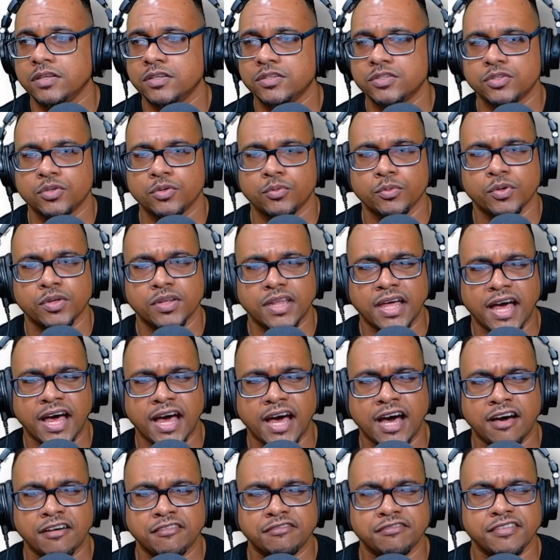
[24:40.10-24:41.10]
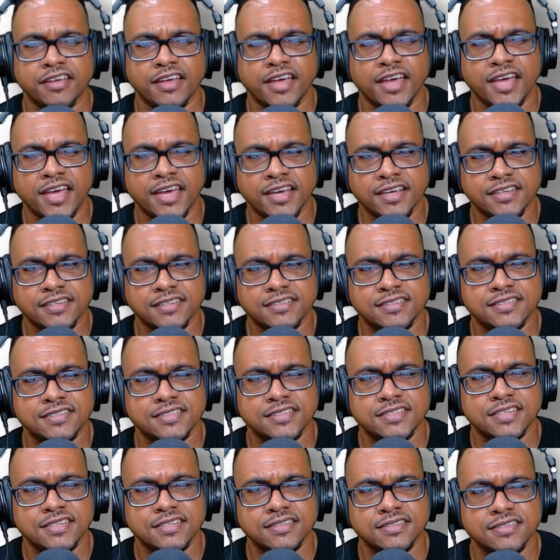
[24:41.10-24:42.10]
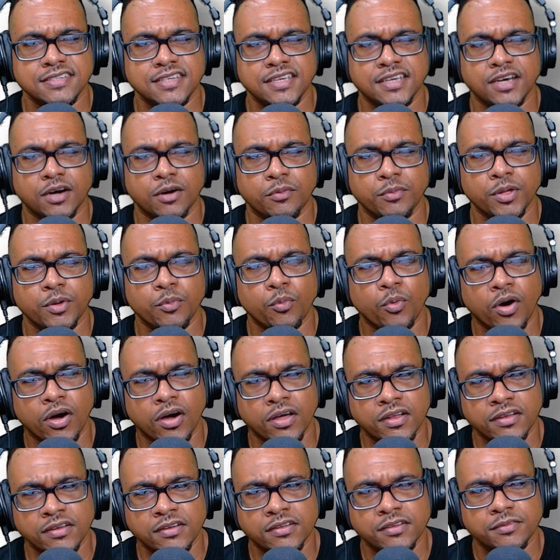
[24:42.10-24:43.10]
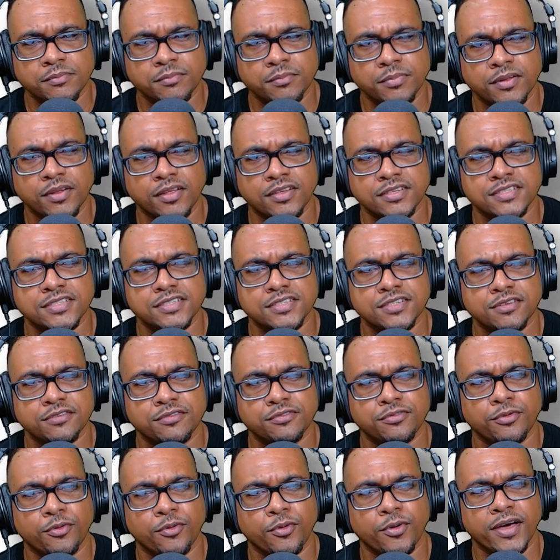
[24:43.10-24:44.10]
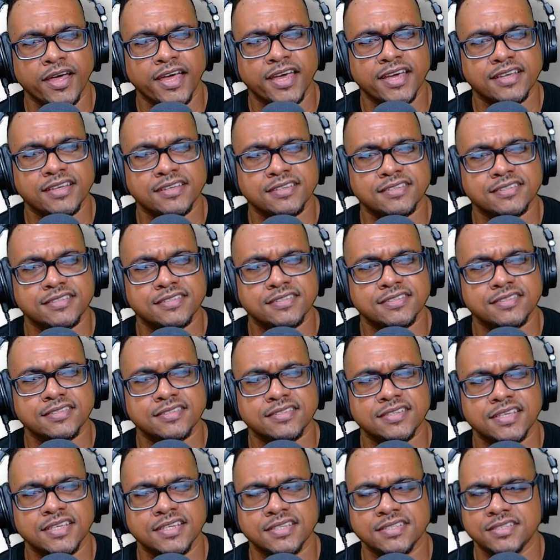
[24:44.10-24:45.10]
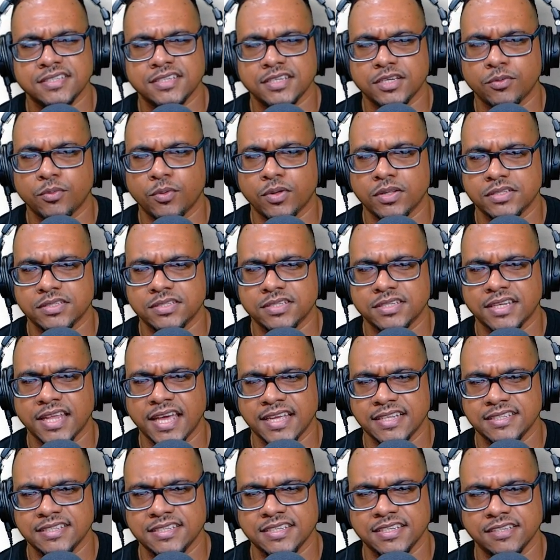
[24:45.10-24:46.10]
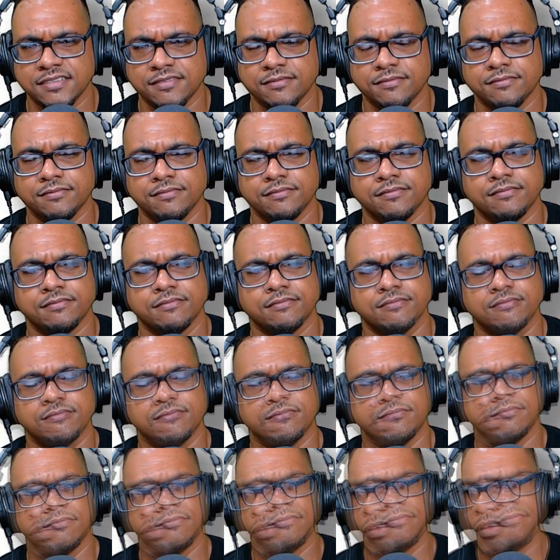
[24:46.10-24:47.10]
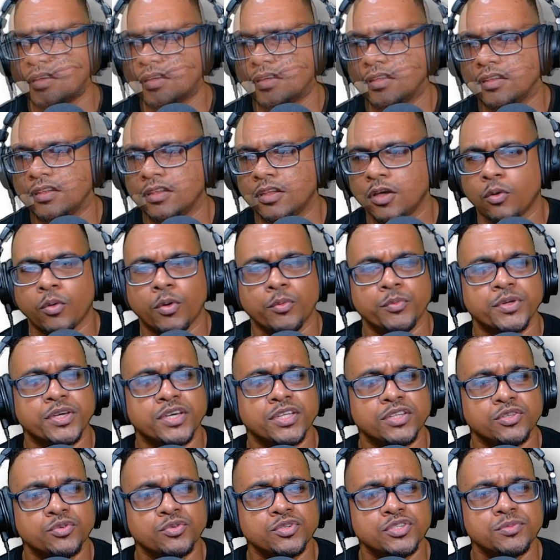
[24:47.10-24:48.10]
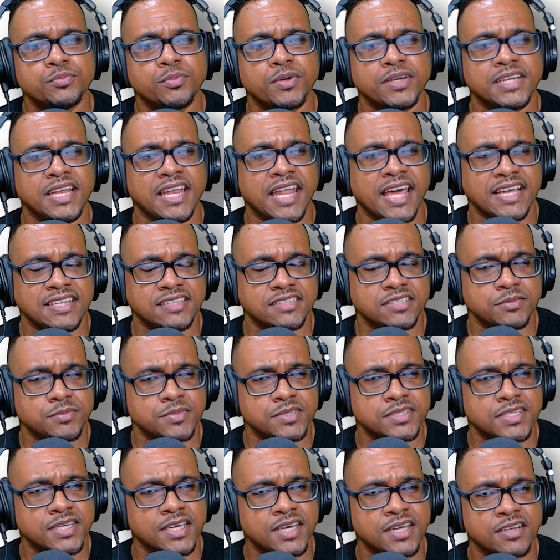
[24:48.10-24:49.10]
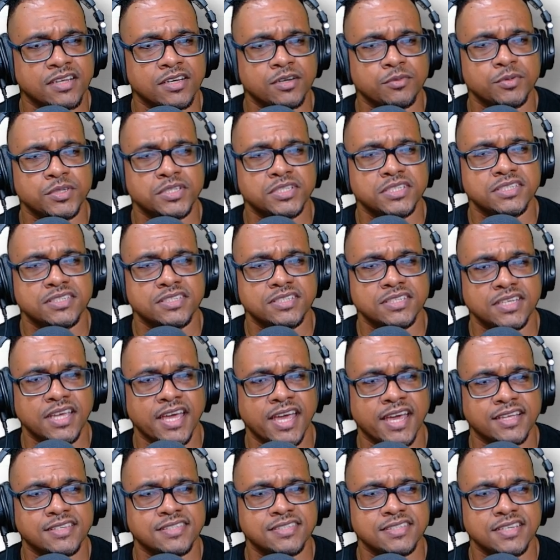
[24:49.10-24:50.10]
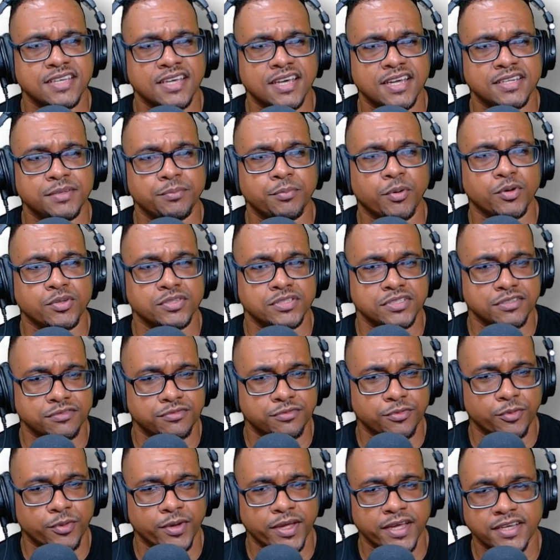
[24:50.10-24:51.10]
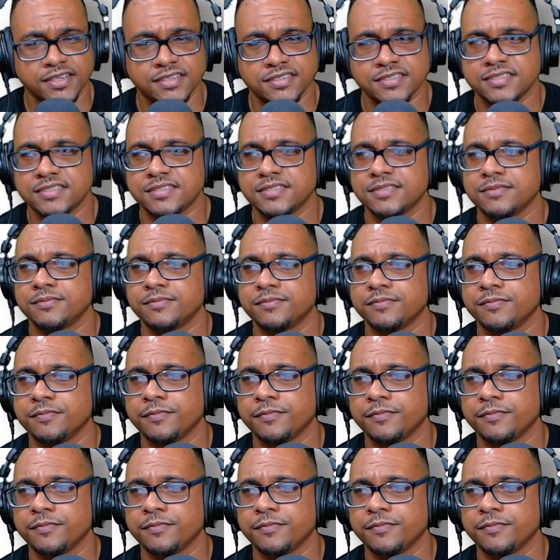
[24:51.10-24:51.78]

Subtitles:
So we're going to have x take away 1 plus 4x is equal to 19. Now, what we could do is bring like terms together, which is the x here and the positive 4x.